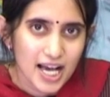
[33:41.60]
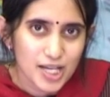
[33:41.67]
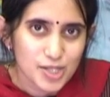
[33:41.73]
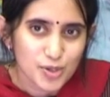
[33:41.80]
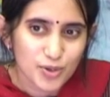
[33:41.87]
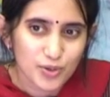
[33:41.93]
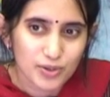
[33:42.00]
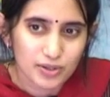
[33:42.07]

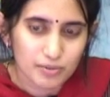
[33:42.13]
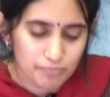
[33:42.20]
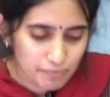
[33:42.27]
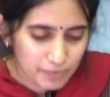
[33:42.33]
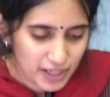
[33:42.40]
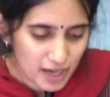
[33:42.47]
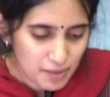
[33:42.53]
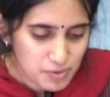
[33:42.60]
So
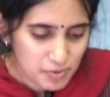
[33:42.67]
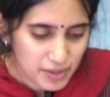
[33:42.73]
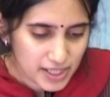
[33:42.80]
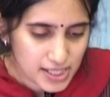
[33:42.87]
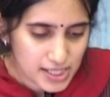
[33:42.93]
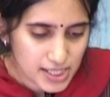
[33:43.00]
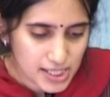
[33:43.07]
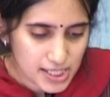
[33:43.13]
perhaps we
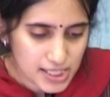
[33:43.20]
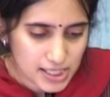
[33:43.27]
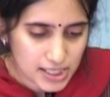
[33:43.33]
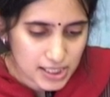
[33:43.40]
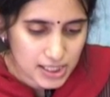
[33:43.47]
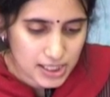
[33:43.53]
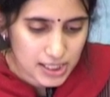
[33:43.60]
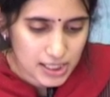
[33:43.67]
can just
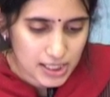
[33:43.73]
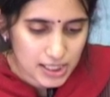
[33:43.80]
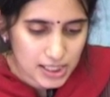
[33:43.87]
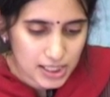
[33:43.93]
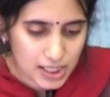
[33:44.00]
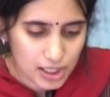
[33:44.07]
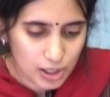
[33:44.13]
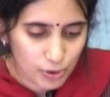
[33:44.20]

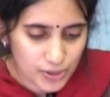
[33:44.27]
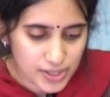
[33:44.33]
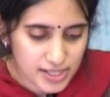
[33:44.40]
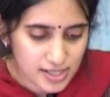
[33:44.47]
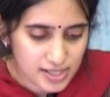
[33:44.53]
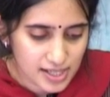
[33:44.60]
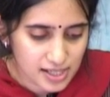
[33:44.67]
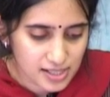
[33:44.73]
close
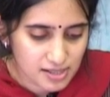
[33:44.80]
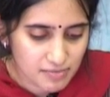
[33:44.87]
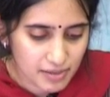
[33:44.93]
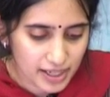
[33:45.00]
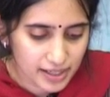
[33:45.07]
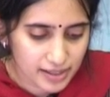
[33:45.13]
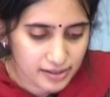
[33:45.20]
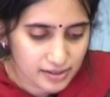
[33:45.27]
this session
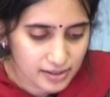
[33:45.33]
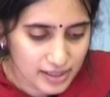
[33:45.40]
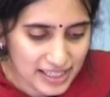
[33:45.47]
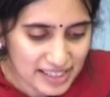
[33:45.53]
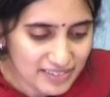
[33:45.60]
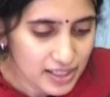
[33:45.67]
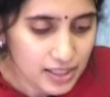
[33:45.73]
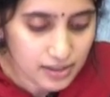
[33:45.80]
by
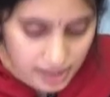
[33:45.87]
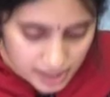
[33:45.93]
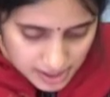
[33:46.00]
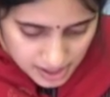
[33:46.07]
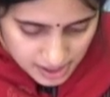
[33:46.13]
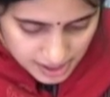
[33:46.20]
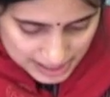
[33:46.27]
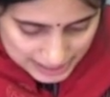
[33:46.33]
leaving this
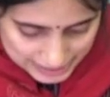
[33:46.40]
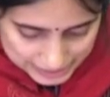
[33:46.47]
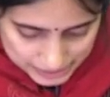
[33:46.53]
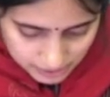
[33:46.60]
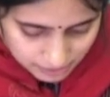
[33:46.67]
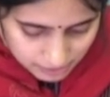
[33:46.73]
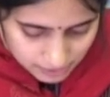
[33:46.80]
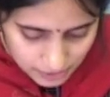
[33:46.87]

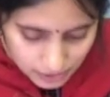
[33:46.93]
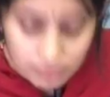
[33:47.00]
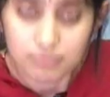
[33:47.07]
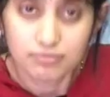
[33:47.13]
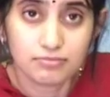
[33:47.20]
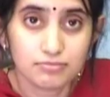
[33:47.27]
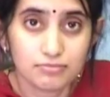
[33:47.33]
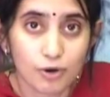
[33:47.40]
slide
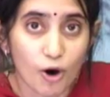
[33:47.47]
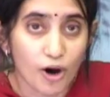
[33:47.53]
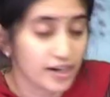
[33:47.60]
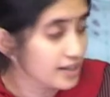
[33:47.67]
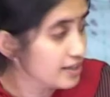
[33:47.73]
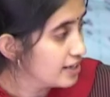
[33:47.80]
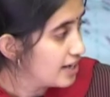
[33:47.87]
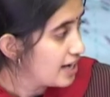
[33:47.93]

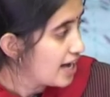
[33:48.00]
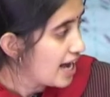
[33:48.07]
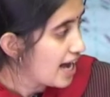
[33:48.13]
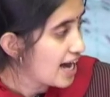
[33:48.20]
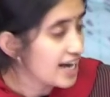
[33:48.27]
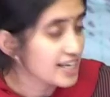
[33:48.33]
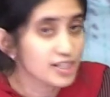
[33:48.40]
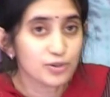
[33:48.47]
on
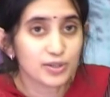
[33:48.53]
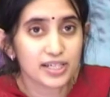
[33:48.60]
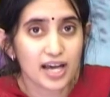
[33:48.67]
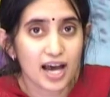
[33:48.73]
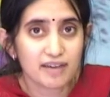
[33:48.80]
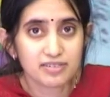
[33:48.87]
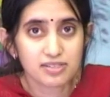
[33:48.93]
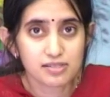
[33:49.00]
and you can
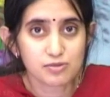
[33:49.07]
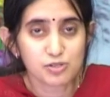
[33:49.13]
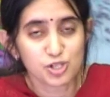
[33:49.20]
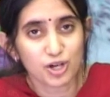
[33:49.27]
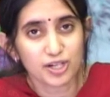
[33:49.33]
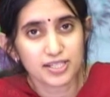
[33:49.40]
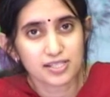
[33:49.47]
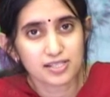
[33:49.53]
have a
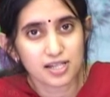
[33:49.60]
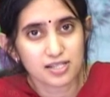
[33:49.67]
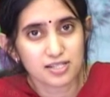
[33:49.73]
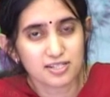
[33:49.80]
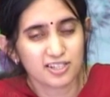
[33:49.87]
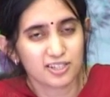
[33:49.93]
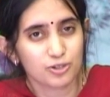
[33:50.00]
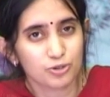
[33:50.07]
short
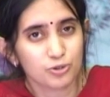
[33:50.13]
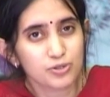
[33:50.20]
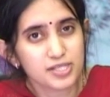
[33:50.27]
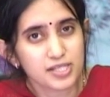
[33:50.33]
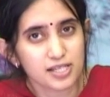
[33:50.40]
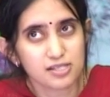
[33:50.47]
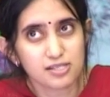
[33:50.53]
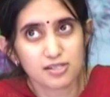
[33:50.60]
discussion in your own
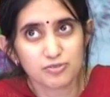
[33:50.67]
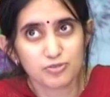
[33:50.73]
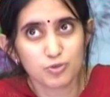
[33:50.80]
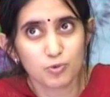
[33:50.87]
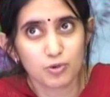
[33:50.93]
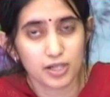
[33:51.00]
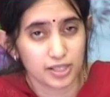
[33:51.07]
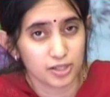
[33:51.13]
session if you
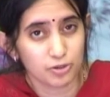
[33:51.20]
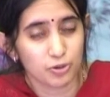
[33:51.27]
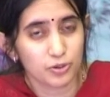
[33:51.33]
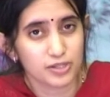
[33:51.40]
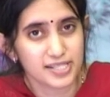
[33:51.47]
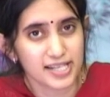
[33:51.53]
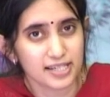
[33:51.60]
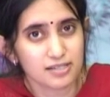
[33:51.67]
in your
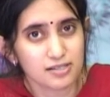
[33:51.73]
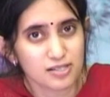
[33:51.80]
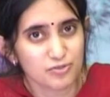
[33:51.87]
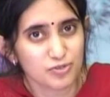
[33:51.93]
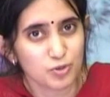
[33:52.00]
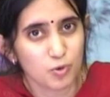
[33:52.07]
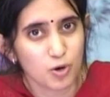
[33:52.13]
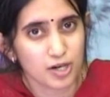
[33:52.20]
own centers
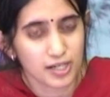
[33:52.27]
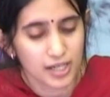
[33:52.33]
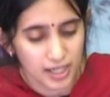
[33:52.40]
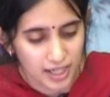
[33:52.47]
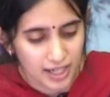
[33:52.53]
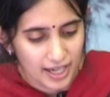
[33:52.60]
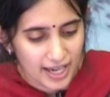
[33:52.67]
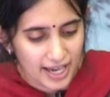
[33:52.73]
if you want
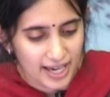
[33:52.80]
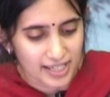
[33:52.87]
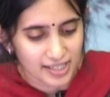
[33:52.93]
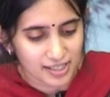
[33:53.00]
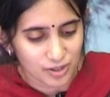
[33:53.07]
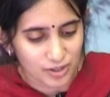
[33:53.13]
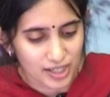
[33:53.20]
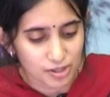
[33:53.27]

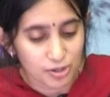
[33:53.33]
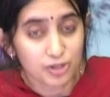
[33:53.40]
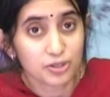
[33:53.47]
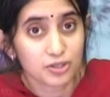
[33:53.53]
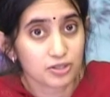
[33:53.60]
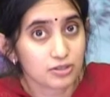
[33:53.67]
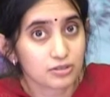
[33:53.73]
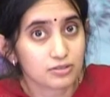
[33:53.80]
and you can talk
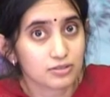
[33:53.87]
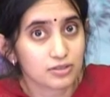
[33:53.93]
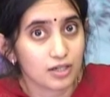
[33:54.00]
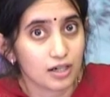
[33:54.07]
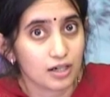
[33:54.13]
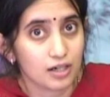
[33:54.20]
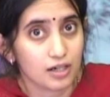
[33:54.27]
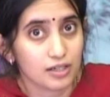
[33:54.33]
to your
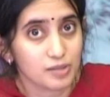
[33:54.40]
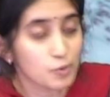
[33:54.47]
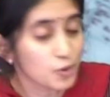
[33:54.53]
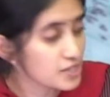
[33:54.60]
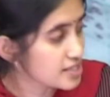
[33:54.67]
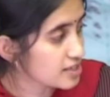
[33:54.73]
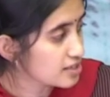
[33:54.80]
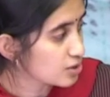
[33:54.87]
uh,
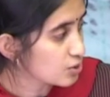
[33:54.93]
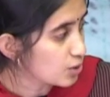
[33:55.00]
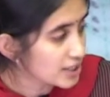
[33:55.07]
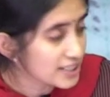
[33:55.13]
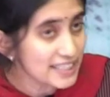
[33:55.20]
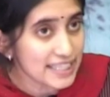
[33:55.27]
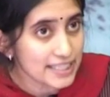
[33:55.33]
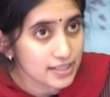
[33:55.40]
remote center
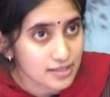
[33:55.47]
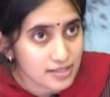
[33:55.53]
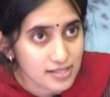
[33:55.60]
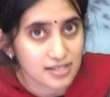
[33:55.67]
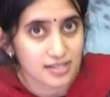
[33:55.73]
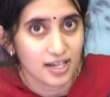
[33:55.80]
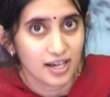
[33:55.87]
coordinators